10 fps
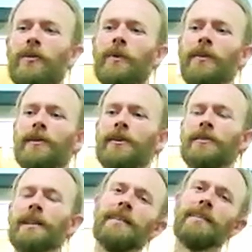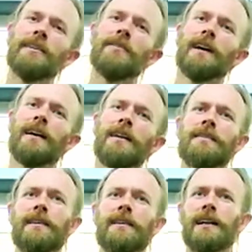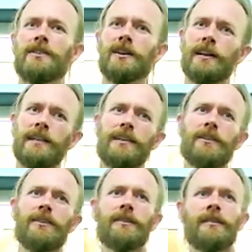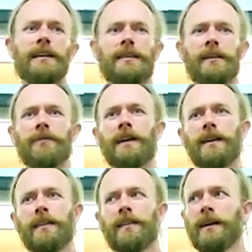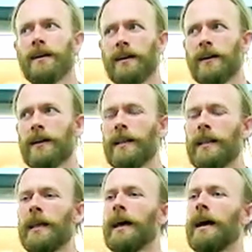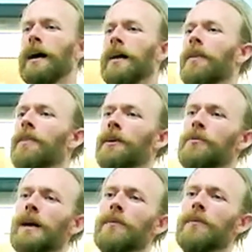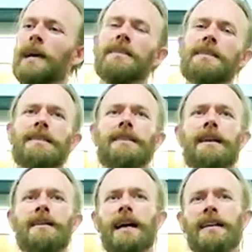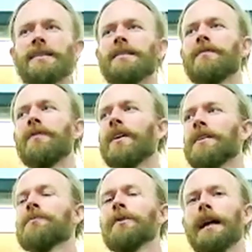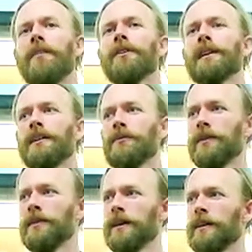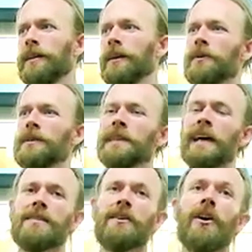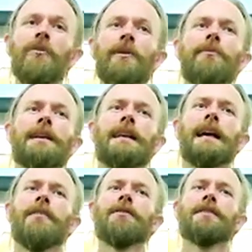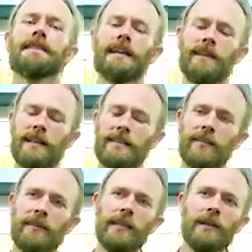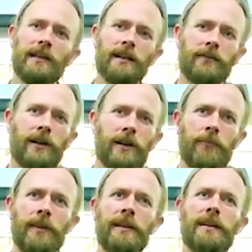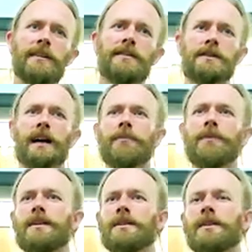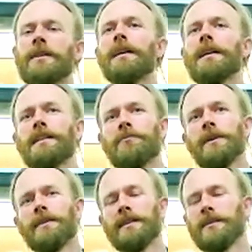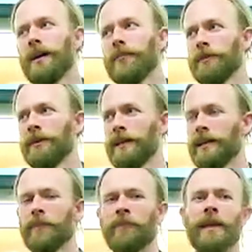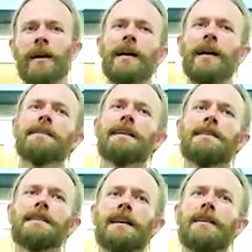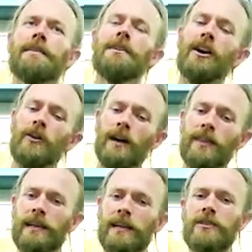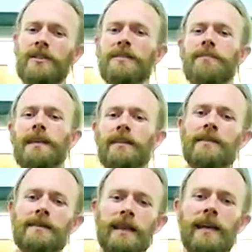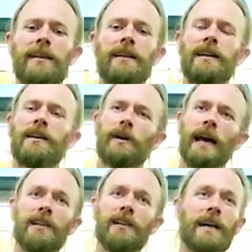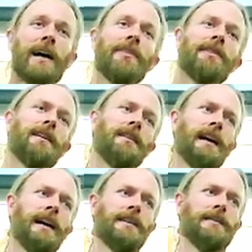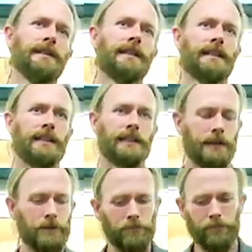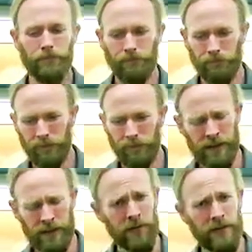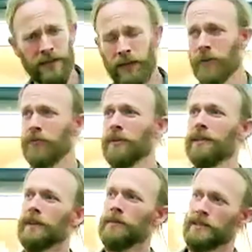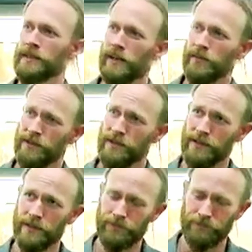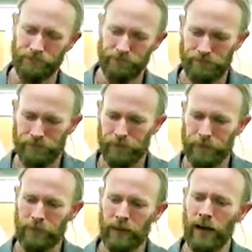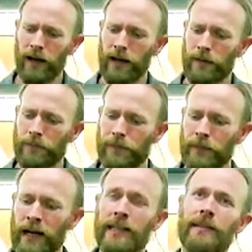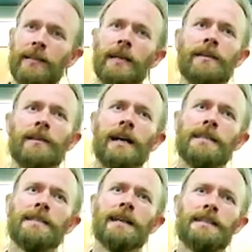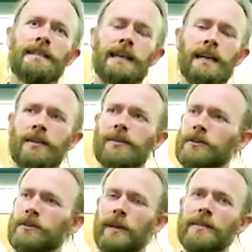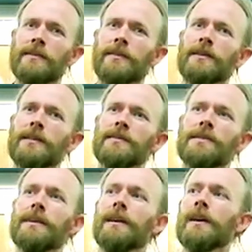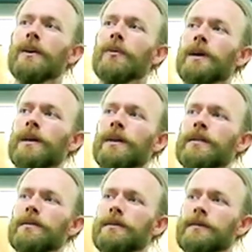whether you're likely to find the electron here or likely to find it there. The quantum mechanicists said that's as far as we'll ever get with it. In other words, that's all that we can ever say. That's the limit of our ability to describe nature, is with this probability. Einstein said, no, I think it just means that we haven't got there yet. And so there was a number of really famous conferences back in Einstein's day, in the 20s and 30s, where